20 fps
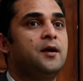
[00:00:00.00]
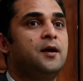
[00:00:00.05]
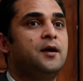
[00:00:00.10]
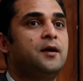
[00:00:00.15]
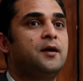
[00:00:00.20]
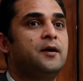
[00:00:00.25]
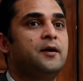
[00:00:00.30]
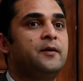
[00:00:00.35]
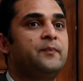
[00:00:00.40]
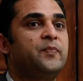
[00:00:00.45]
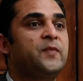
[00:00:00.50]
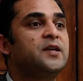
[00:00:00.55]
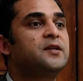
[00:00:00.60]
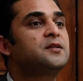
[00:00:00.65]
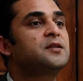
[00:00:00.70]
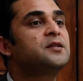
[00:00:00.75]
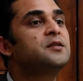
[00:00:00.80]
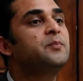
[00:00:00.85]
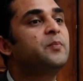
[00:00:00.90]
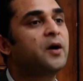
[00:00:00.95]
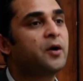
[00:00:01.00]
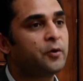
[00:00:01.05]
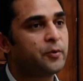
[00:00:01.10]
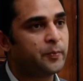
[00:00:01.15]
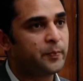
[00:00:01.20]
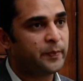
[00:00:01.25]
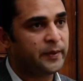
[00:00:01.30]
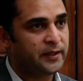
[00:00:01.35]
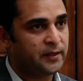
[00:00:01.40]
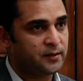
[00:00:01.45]
is
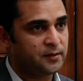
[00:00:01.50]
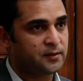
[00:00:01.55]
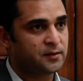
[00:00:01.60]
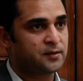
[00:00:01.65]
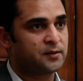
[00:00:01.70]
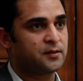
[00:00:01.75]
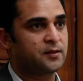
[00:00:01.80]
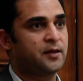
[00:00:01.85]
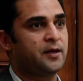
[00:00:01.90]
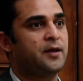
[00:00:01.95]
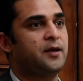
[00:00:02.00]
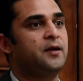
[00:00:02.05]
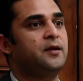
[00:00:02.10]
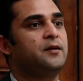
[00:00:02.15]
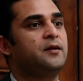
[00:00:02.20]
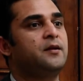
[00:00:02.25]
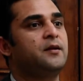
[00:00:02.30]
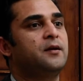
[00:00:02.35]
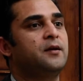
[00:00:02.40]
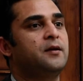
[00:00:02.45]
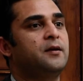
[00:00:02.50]
about peace and